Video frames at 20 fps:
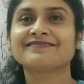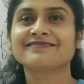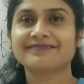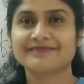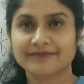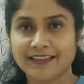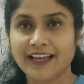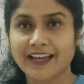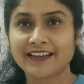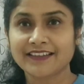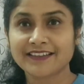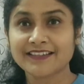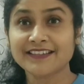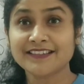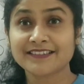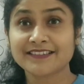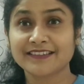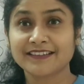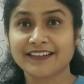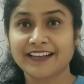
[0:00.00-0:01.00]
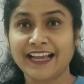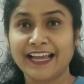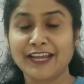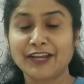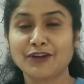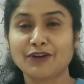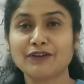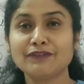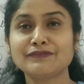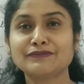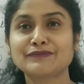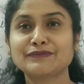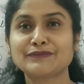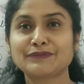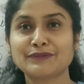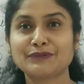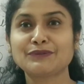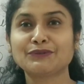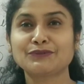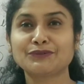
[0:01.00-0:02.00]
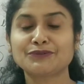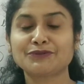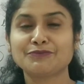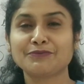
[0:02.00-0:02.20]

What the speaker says: That is a kind of note